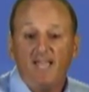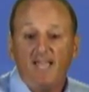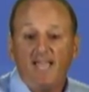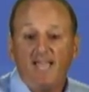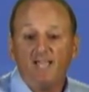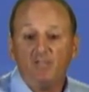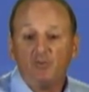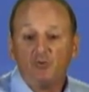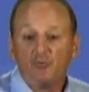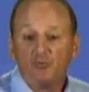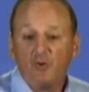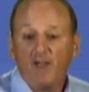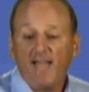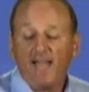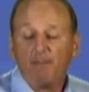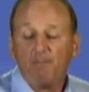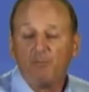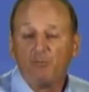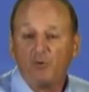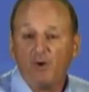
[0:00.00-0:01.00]
and
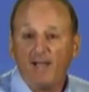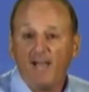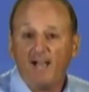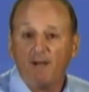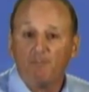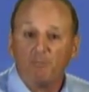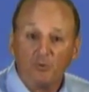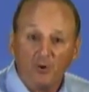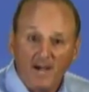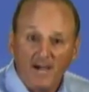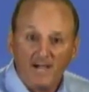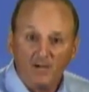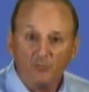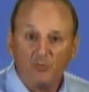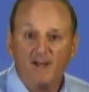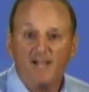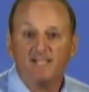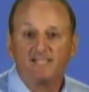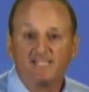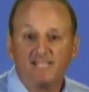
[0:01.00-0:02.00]
track
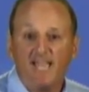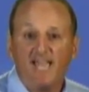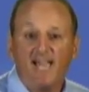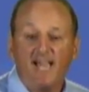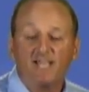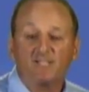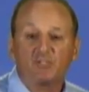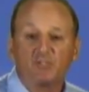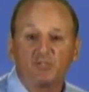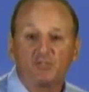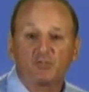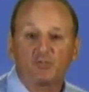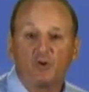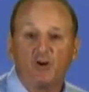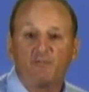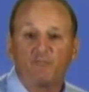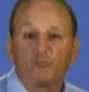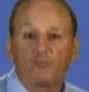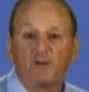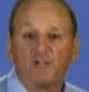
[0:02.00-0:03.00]
progress as the
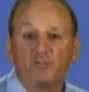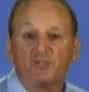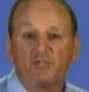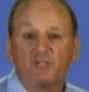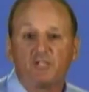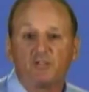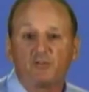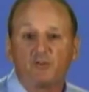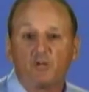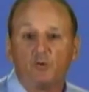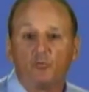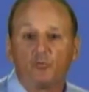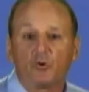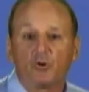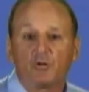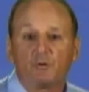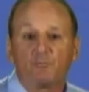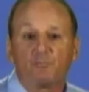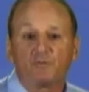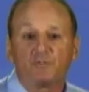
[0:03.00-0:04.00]
software engineering
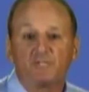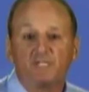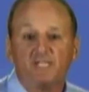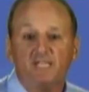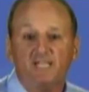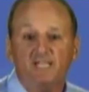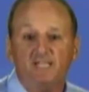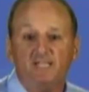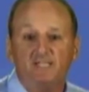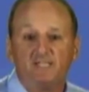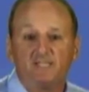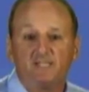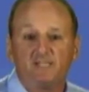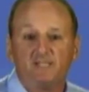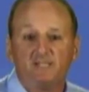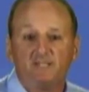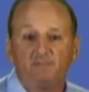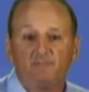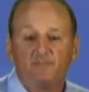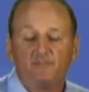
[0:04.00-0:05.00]
work proceeds.
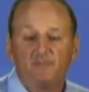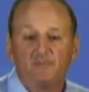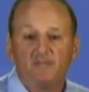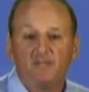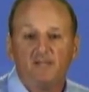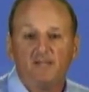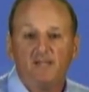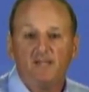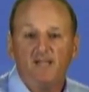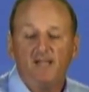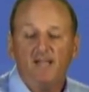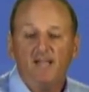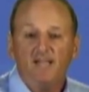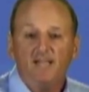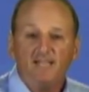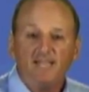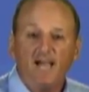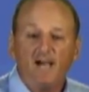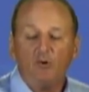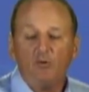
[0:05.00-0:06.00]

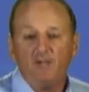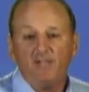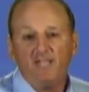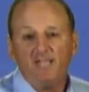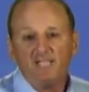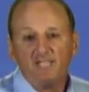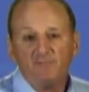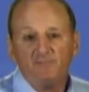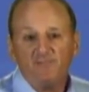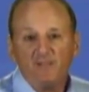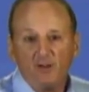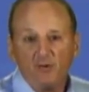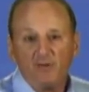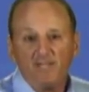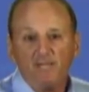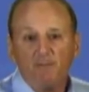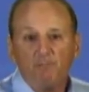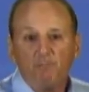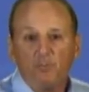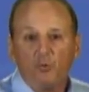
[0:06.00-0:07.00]
Now, it's
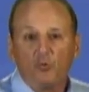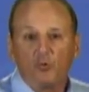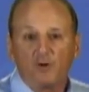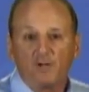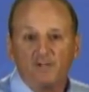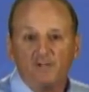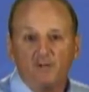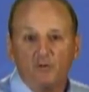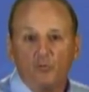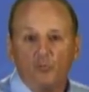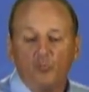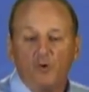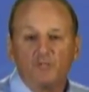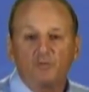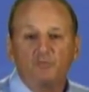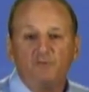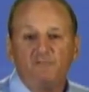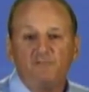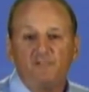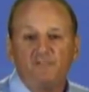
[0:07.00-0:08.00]
very important,
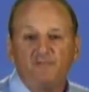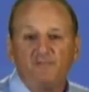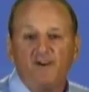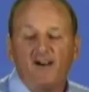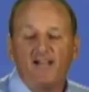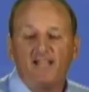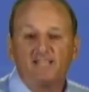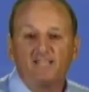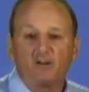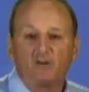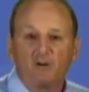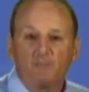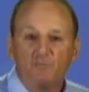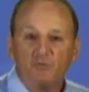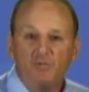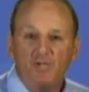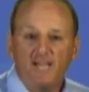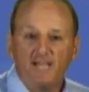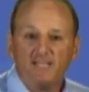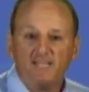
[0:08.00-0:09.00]
once we've defined our
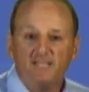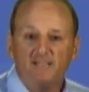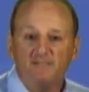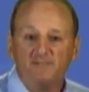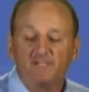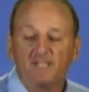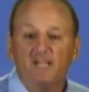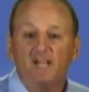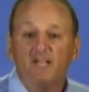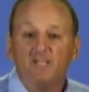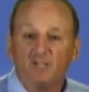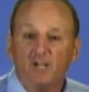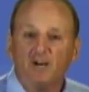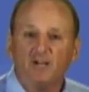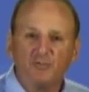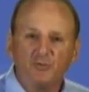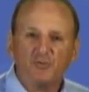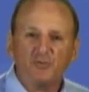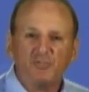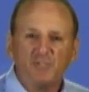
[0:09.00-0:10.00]
objectives, to
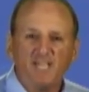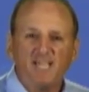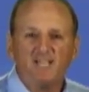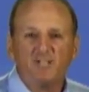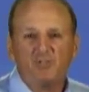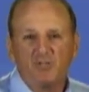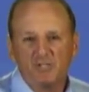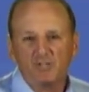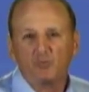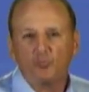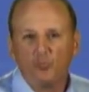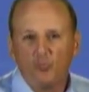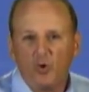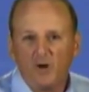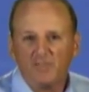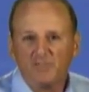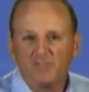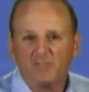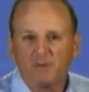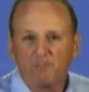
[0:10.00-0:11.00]
understand just
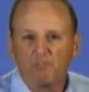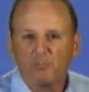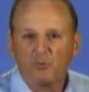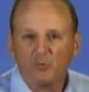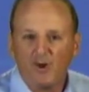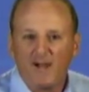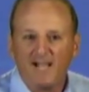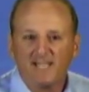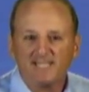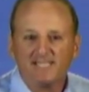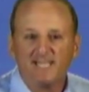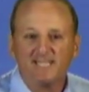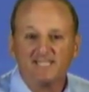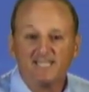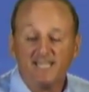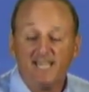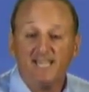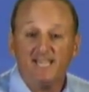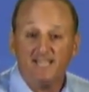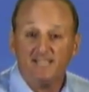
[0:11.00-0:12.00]
what the
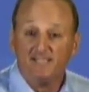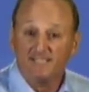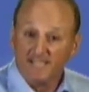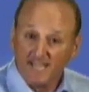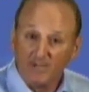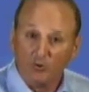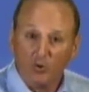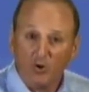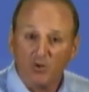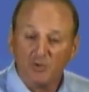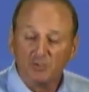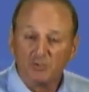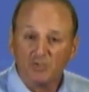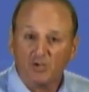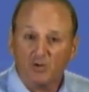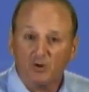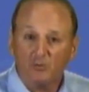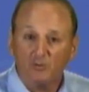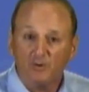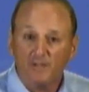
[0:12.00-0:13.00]
process is, and
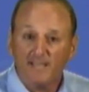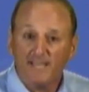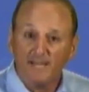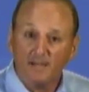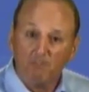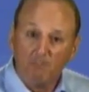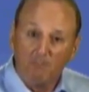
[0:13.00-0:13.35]
also, in a